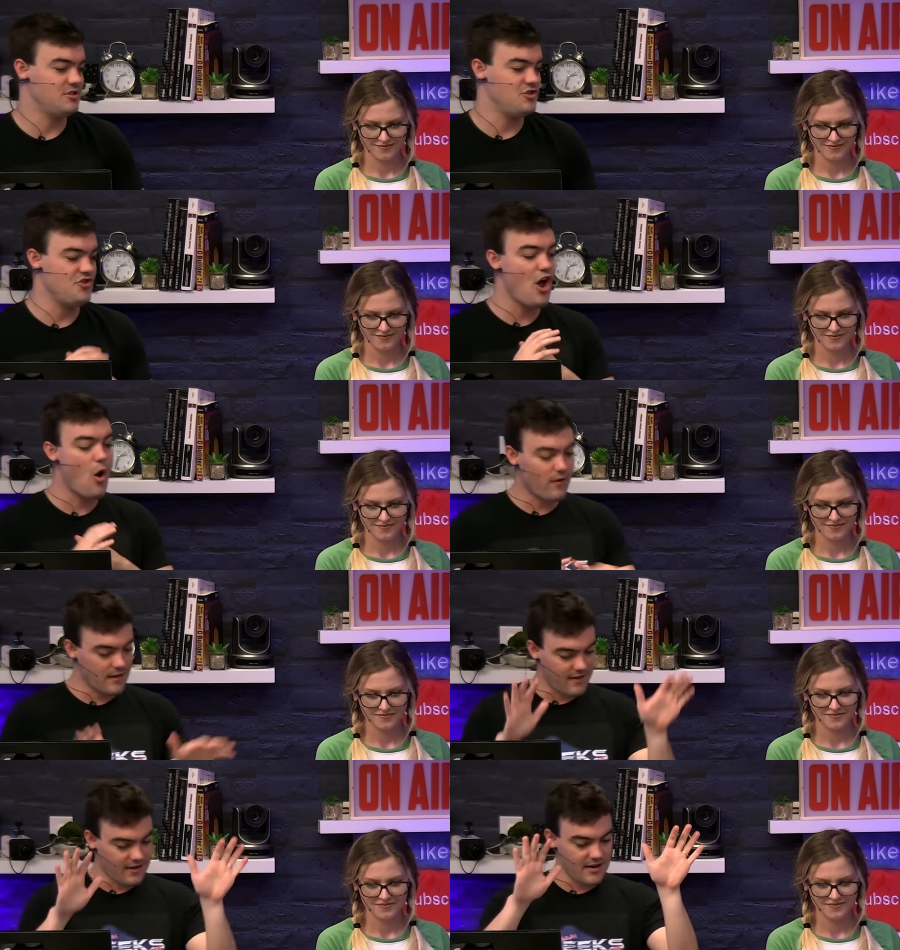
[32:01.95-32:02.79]
Speaker 1: just
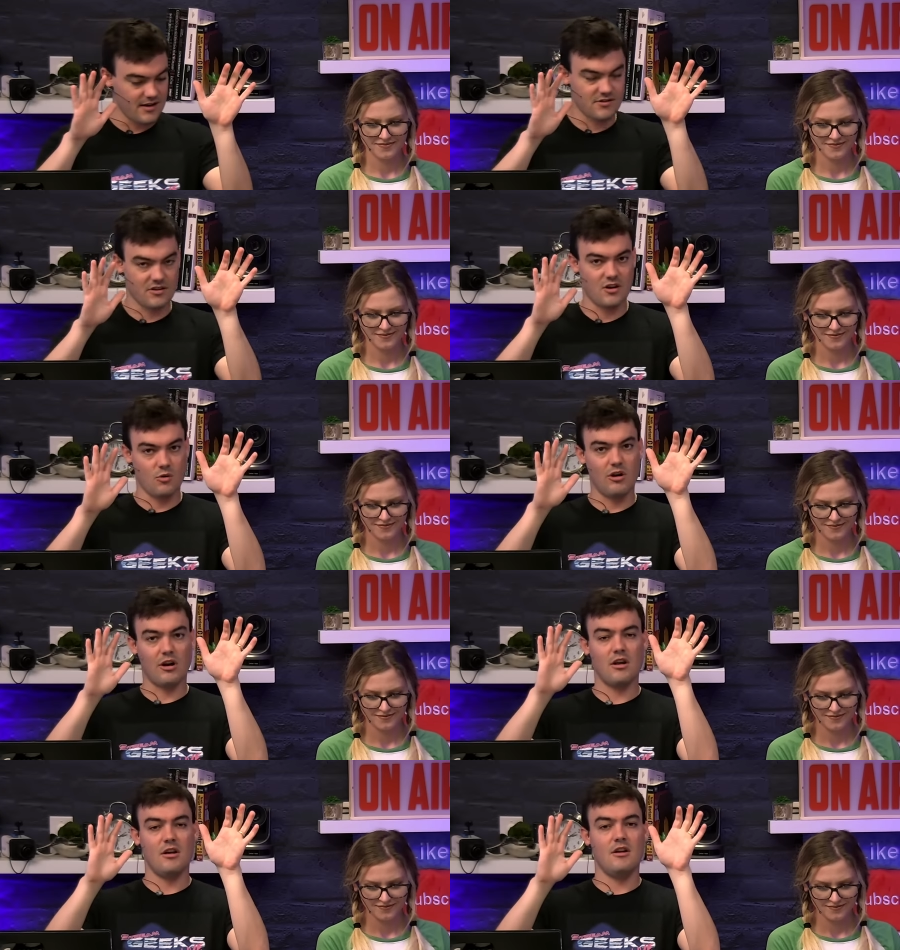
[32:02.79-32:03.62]
knowing that the keys are going to
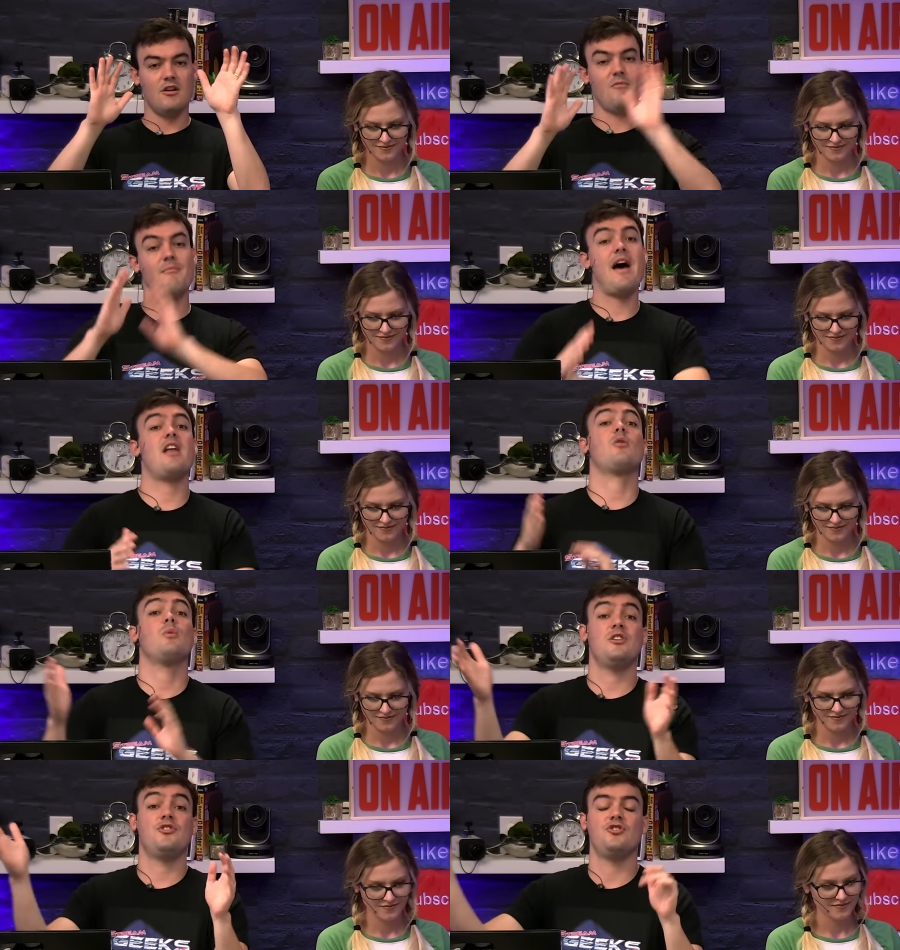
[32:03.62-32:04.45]
work no matter
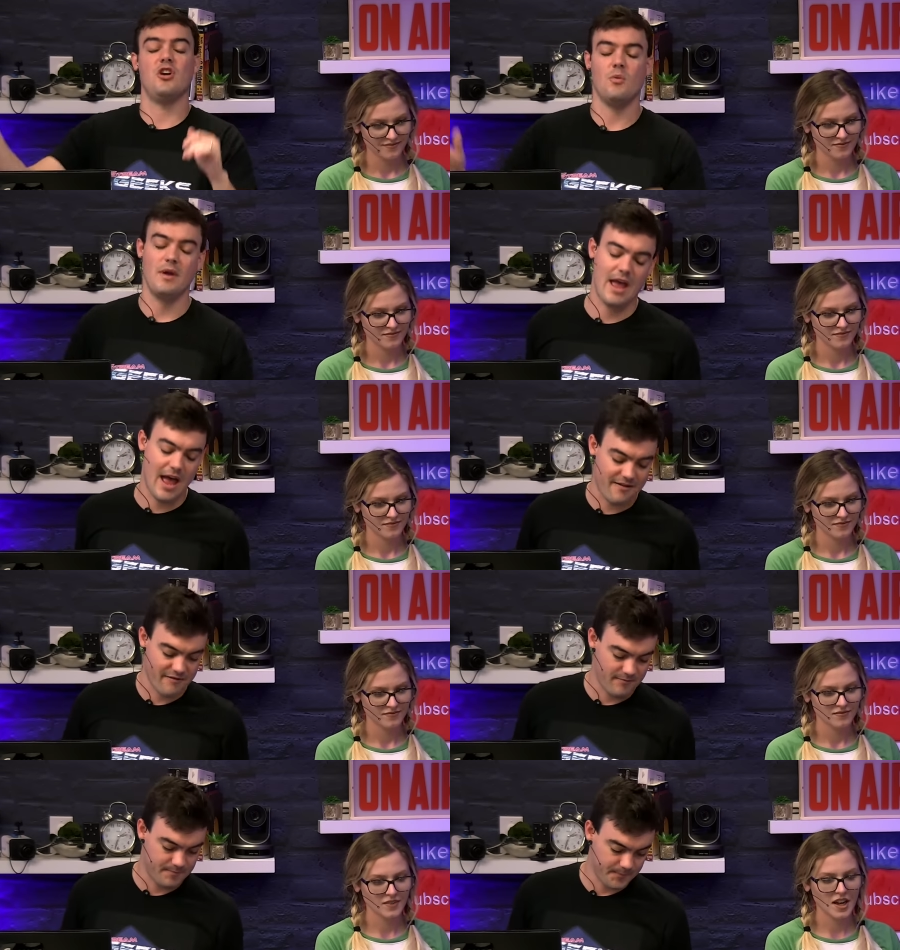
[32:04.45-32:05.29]
which show we
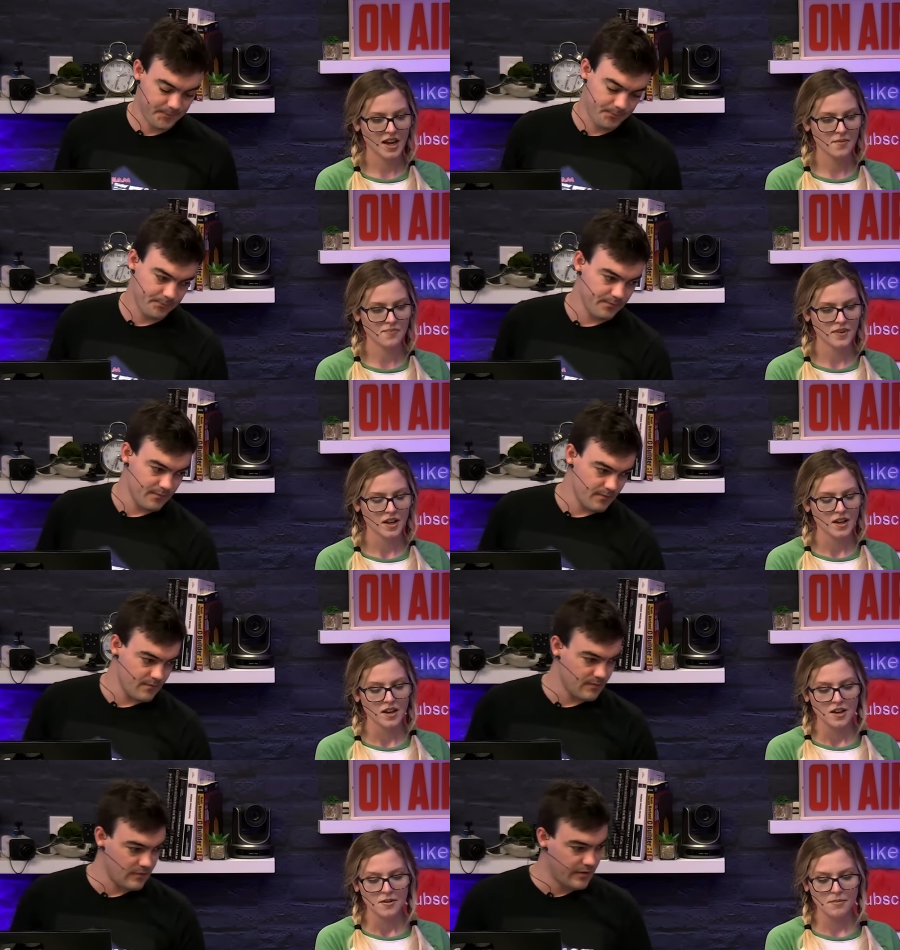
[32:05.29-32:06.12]
have.
Speaker 2: Yeah.
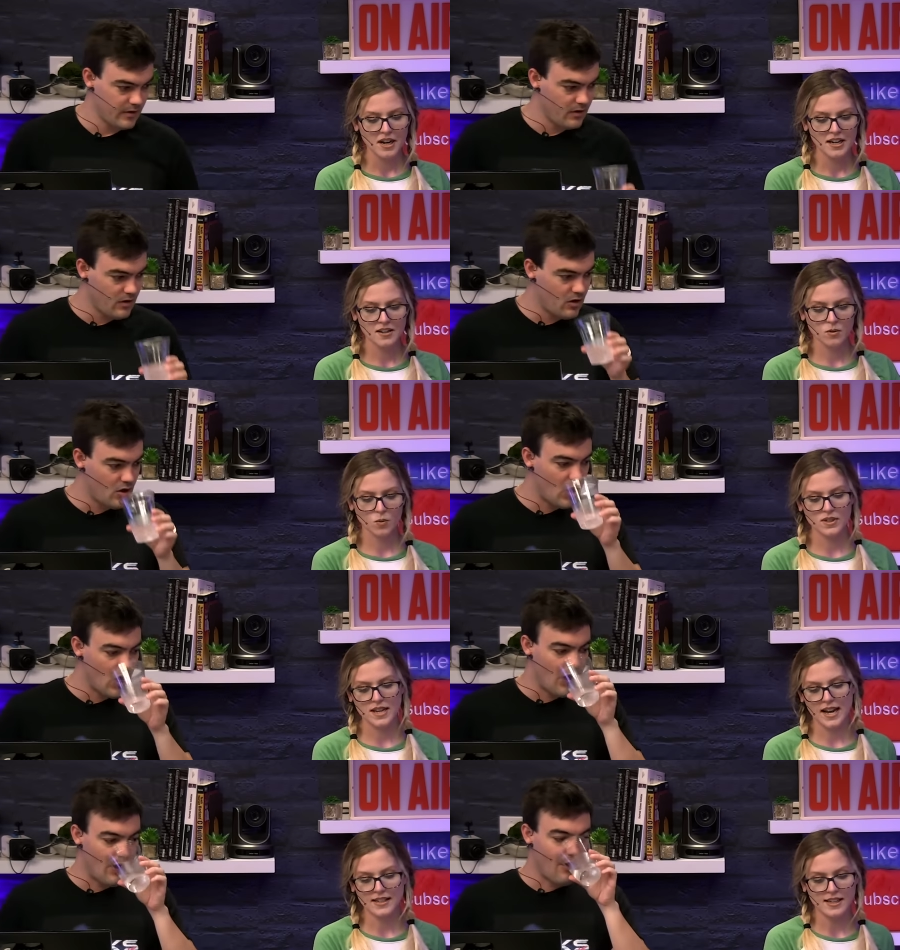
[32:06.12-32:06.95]
Mike
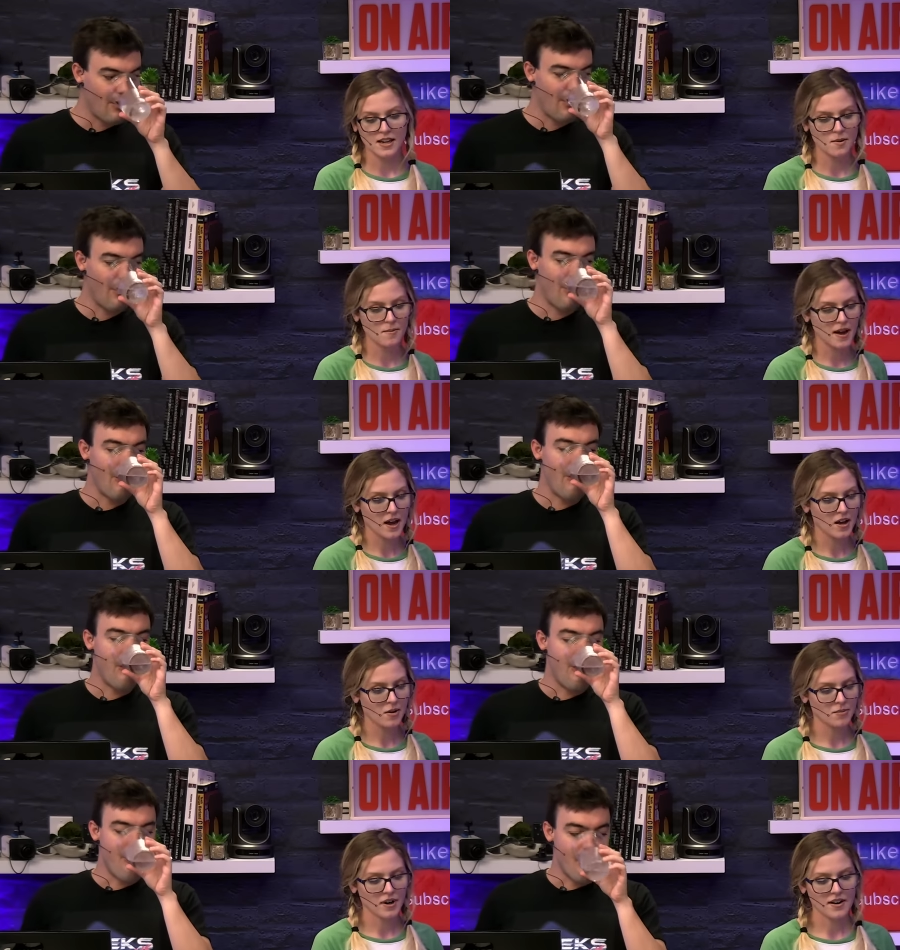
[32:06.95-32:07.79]
was asking
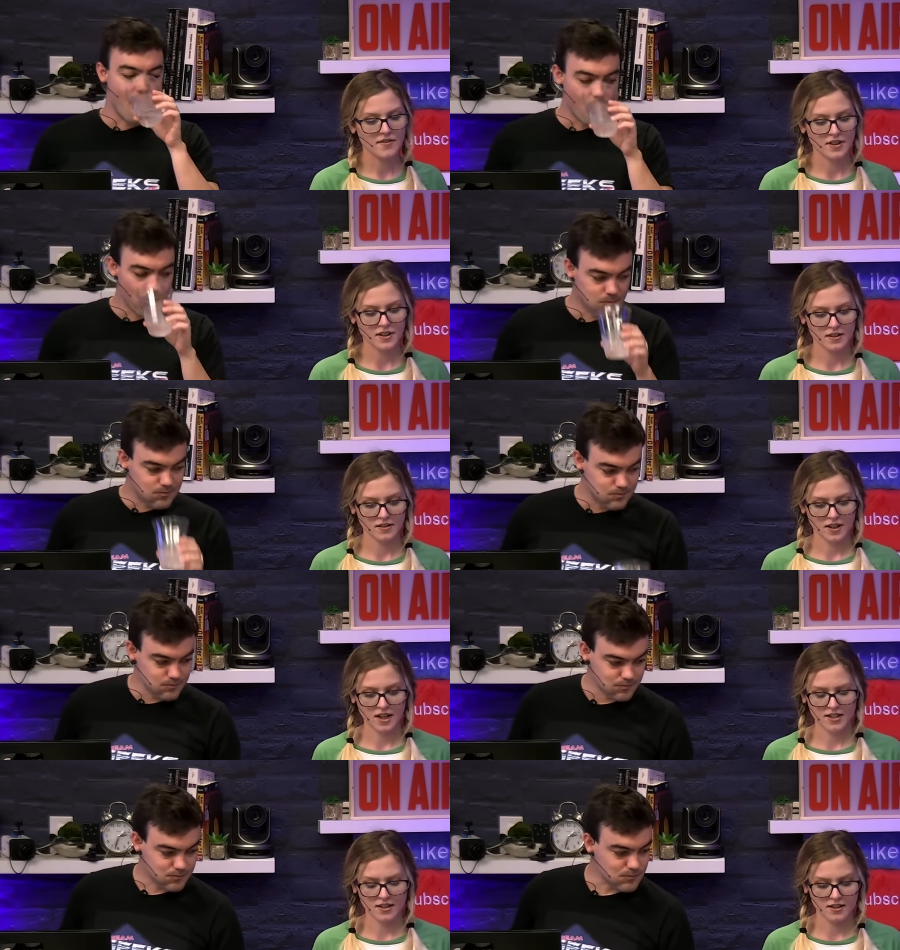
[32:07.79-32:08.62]
about private
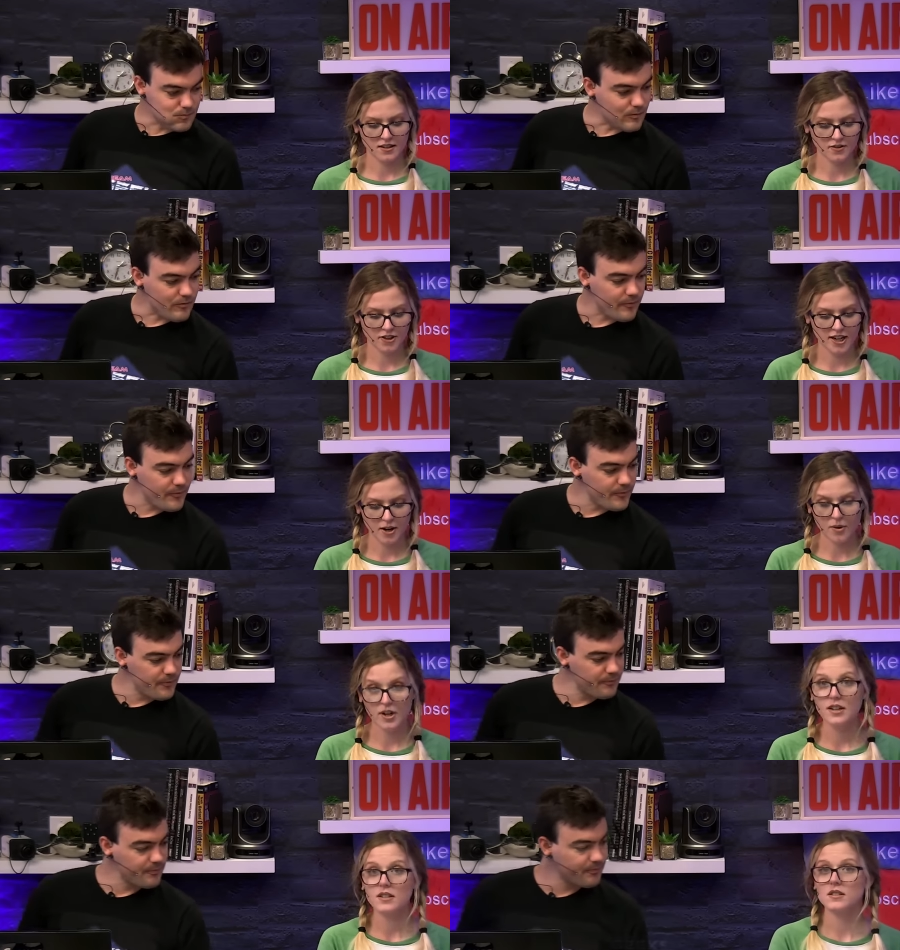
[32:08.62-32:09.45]
content delivery
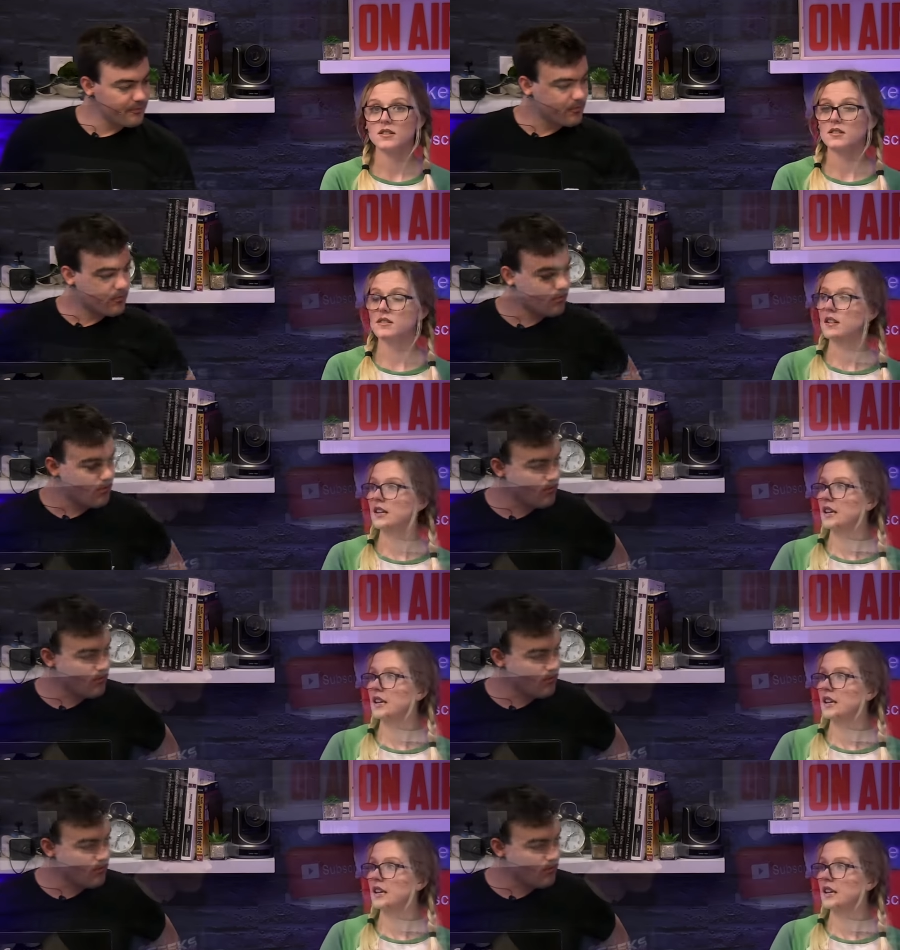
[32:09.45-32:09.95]
networks.